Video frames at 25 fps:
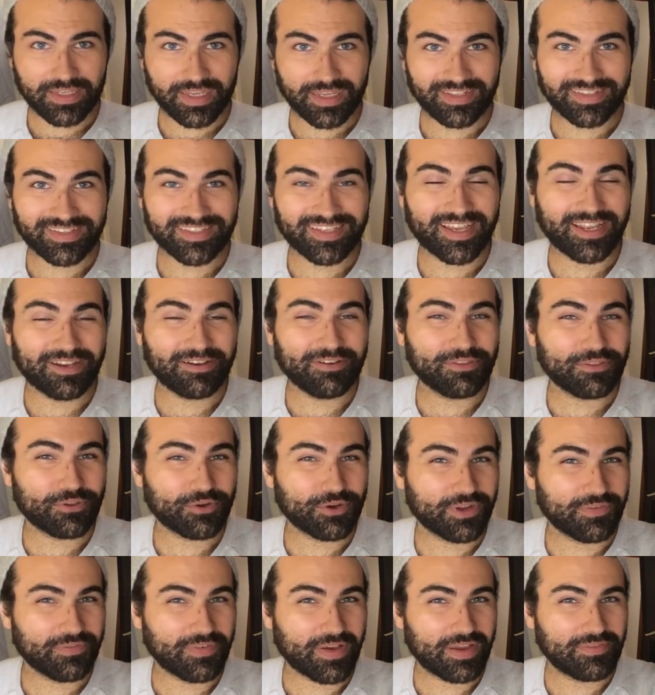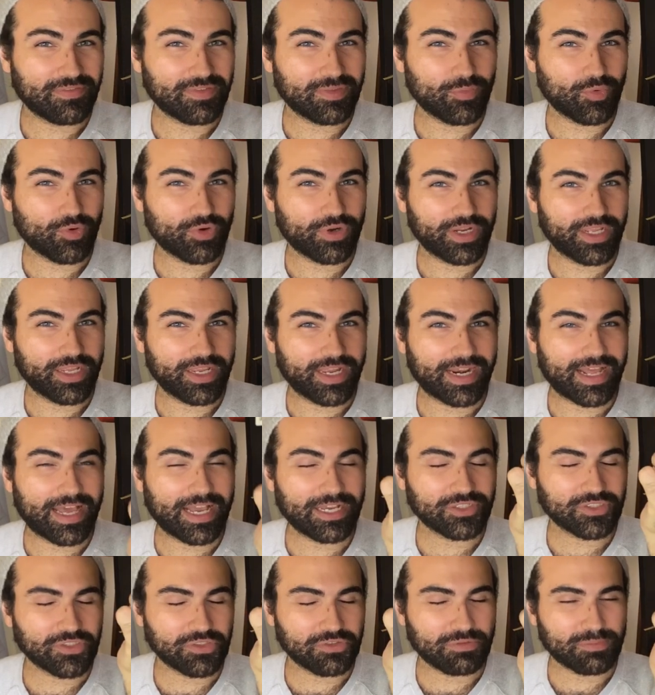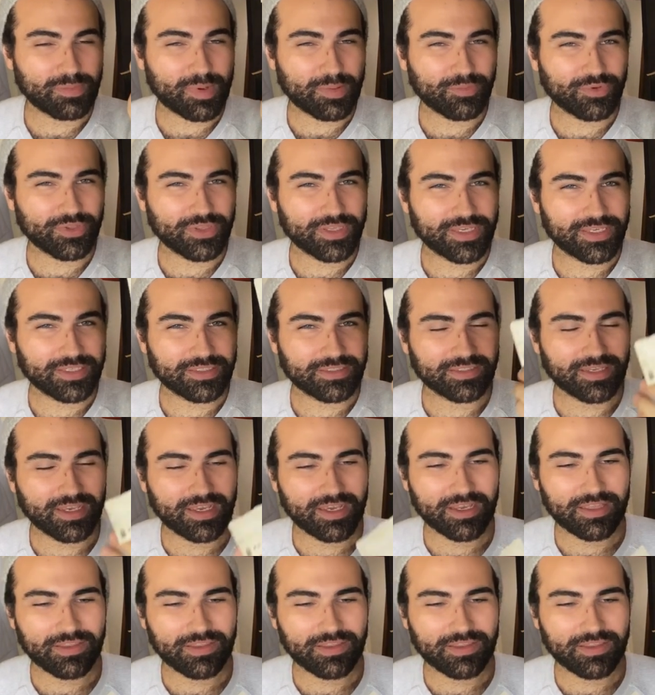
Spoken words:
at 10:35 in the morning, and I actually remember this.